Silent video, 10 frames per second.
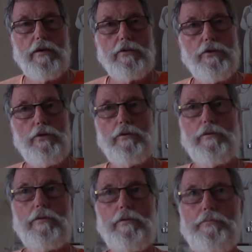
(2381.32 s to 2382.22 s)
So
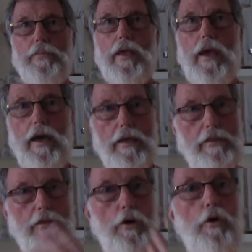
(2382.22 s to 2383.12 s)

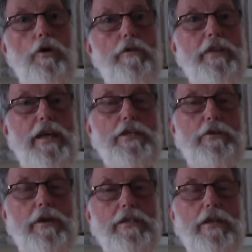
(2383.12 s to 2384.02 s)
the whole of nature
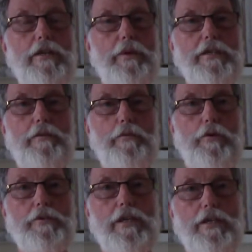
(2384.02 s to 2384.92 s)
runs on the basis of
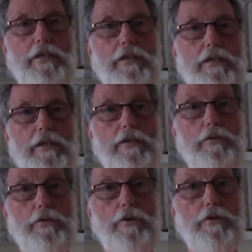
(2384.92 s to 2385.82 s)
causation. There's a
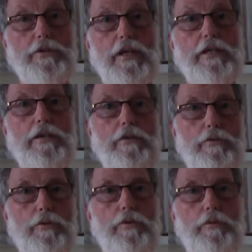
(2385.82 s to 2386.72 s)
causation
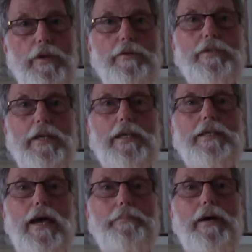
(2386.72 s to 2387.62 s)
rule. We don't say it's
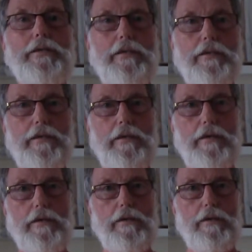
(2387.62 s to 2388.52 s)
haphazard.
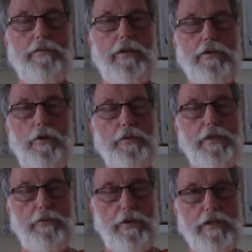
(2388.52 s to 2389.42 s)
There's always
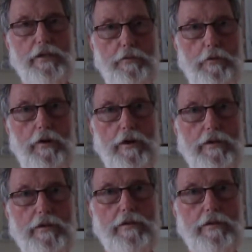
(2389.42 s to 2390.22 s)
a reason for it.